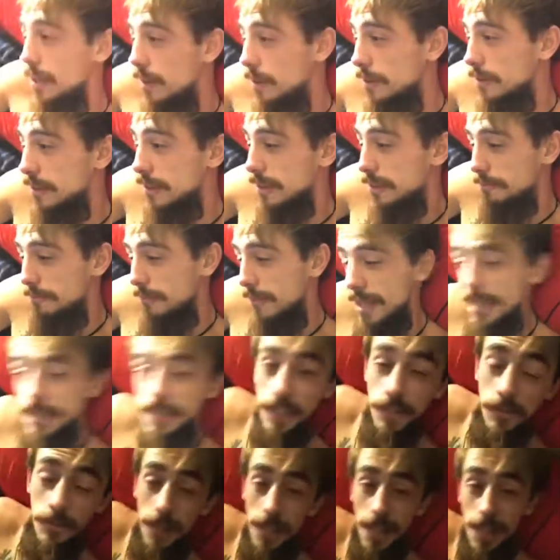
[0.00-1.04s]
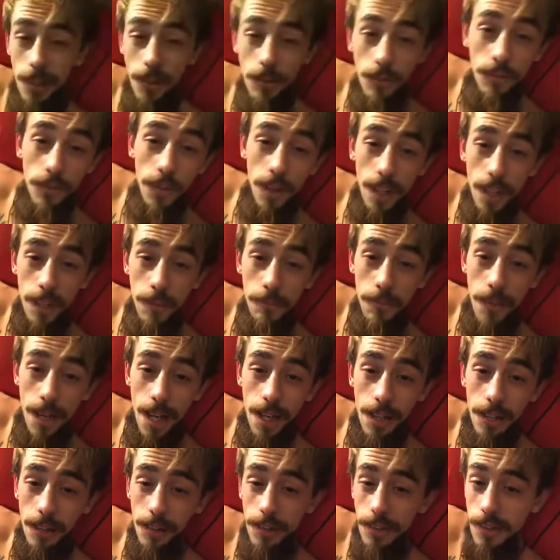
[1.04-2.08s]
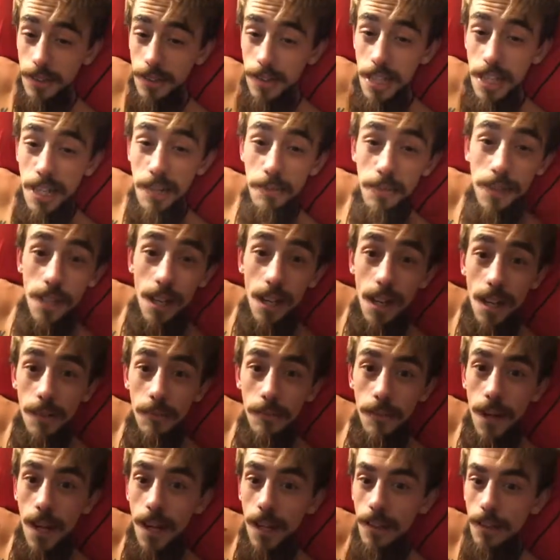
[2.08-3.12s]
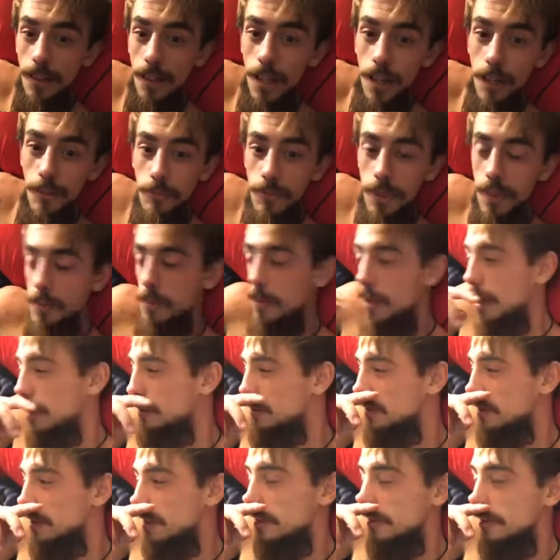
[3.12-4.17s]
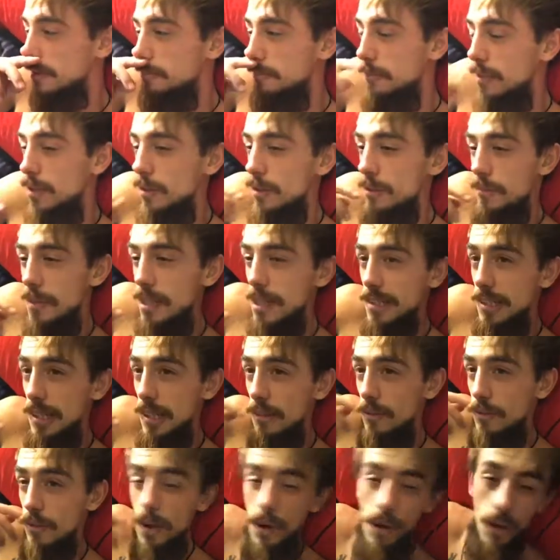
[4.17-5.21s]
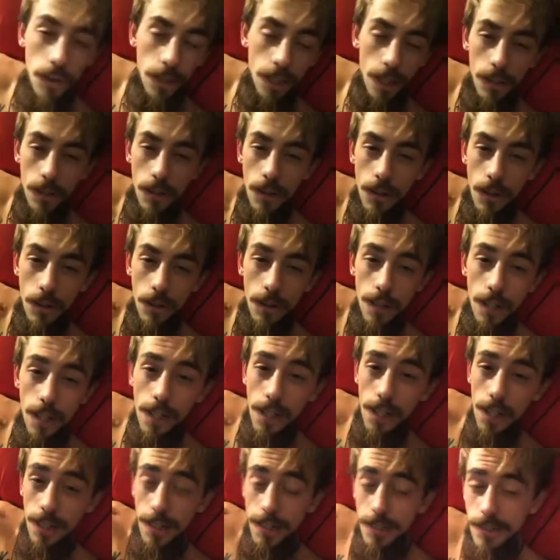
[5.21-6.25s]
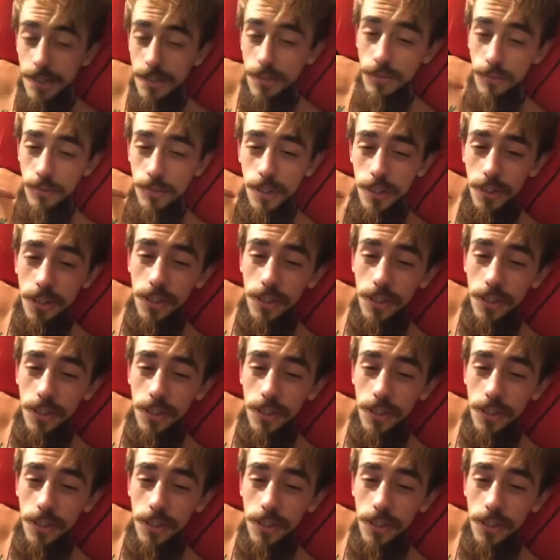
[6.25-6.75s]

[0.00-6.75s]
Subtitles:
I want to message me. It don't fucking matter. Just hit me up. I love people. I will literally build with myself all day long. This is the